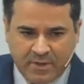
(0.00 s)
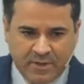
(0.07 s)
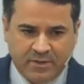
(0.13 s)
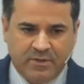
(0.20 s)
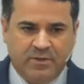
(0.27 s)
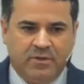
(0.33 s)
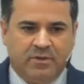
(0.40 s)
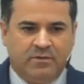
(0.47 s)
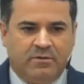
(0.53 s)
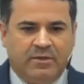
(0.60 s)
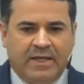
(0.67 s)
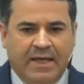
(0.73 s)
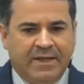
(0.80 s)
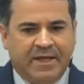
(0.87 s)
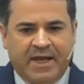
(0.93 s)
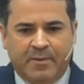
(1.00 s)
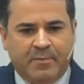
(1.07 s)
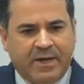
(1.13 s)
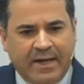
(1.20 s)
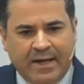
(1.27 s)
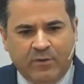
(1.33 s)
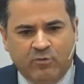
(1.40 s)
without
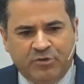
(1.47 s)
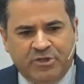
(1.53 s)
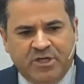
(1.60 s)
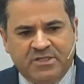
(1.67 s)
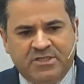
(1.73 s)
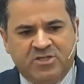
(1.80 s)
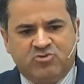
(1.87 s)
any problems,